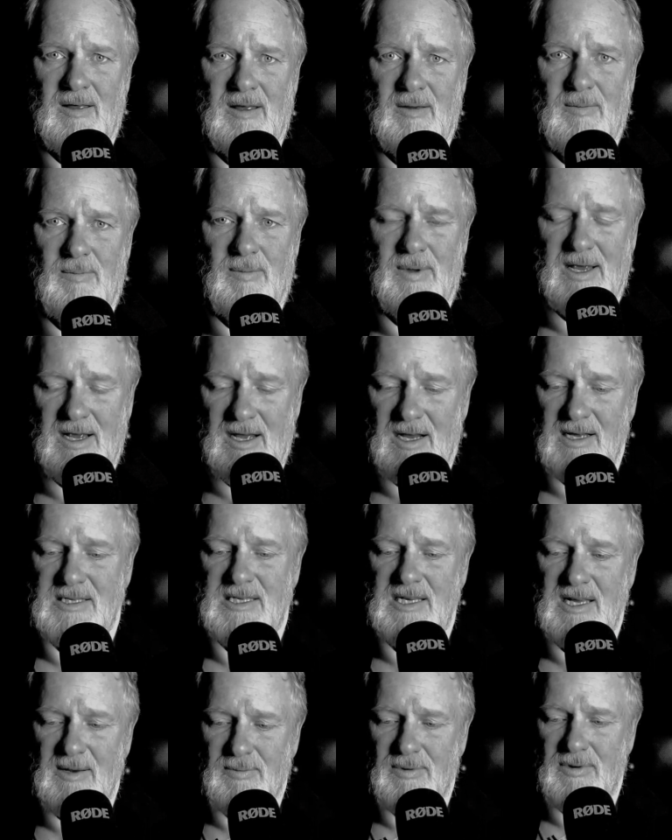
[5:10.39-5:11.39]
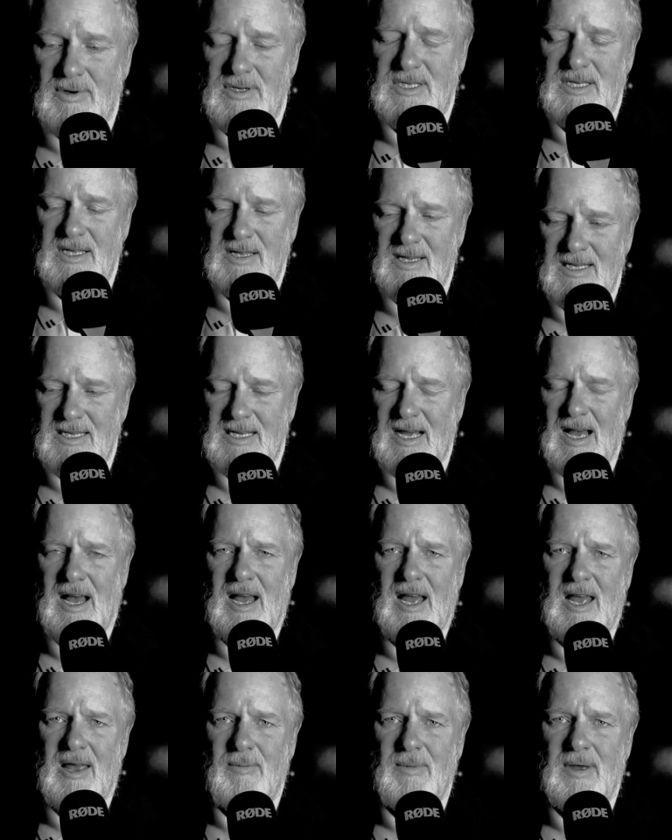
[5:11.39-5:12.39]
because he puts in the
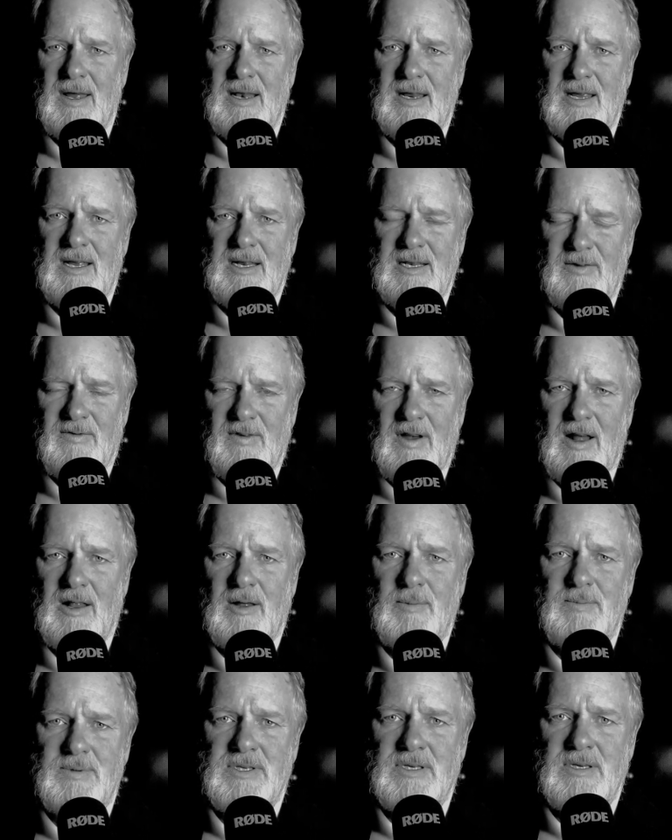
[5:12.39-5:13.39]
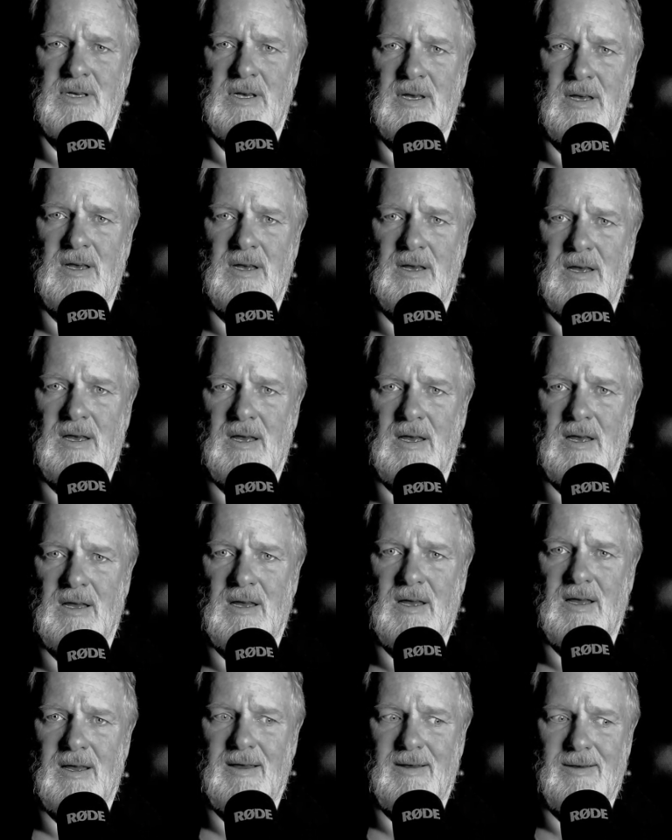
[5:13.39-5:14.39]
time and he develops
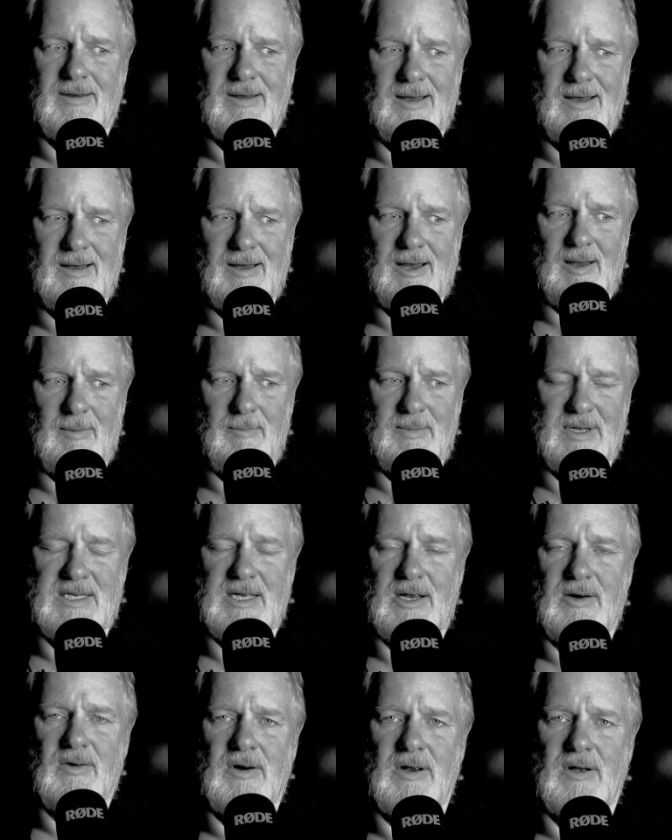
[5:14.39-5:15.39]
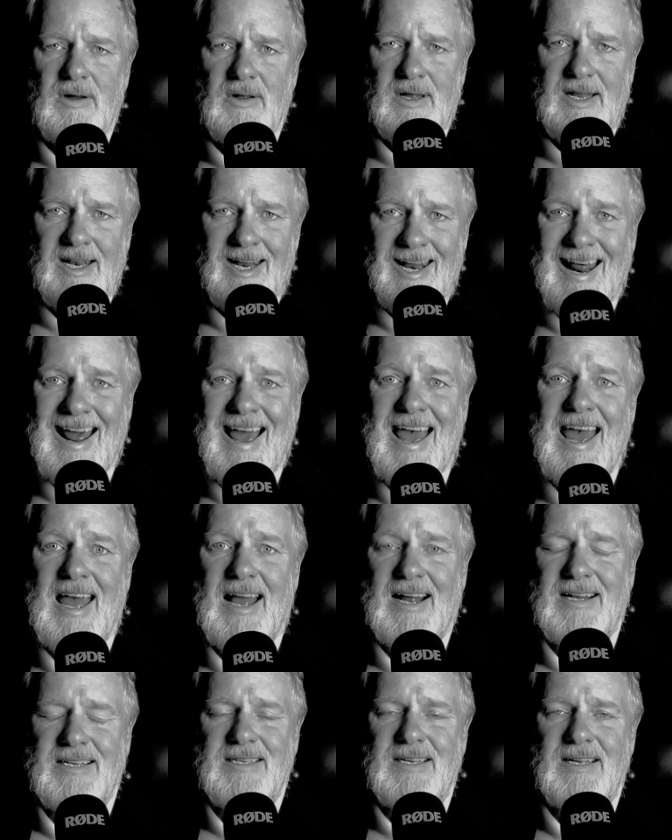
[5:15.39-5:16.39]
material and an
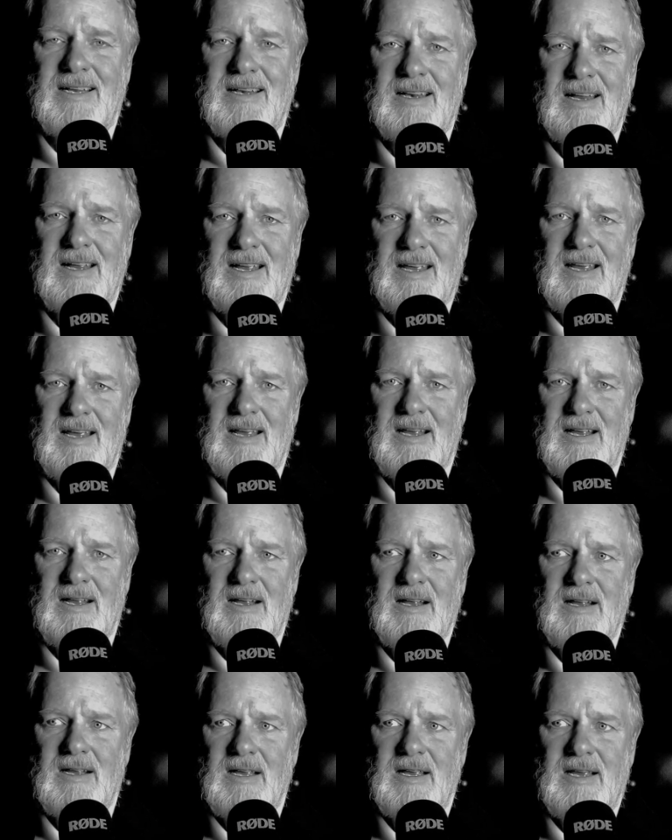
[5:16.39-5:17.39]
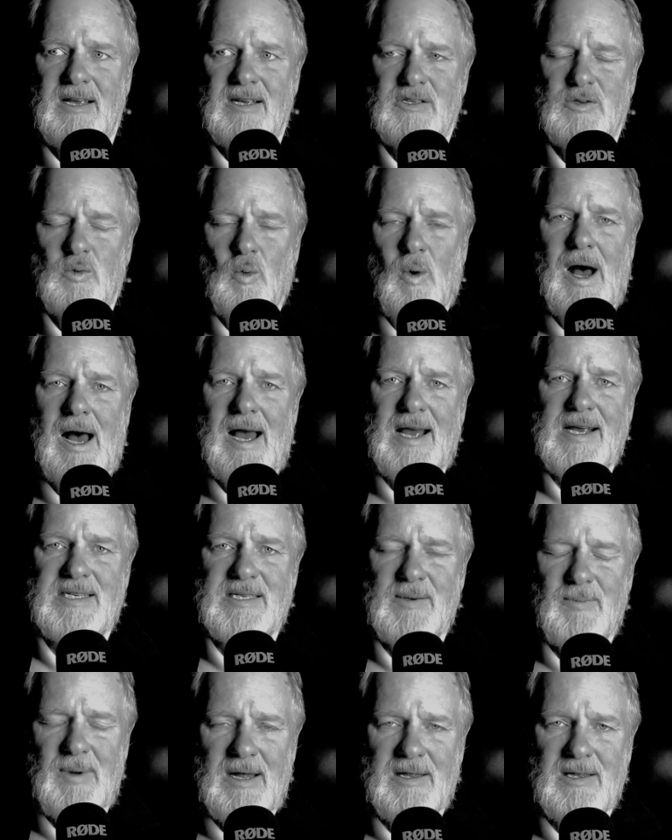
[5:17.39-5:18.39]
act, and he's wise
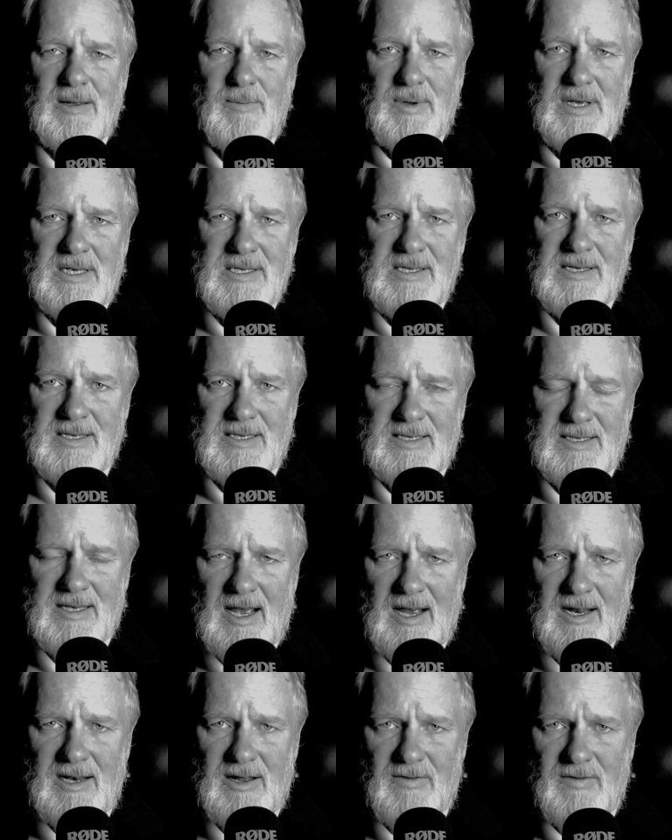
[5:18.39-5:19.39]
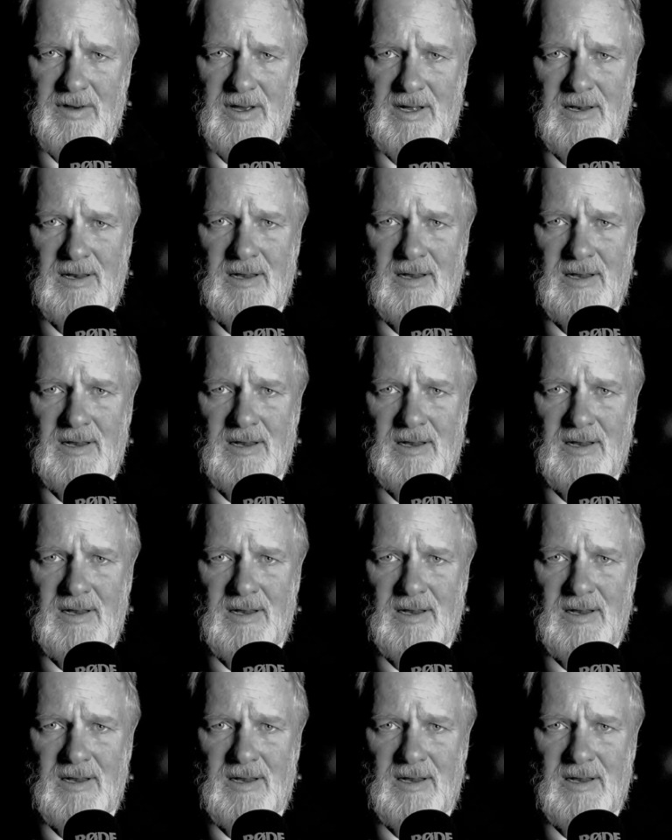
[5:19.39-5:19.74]
about the business side of it.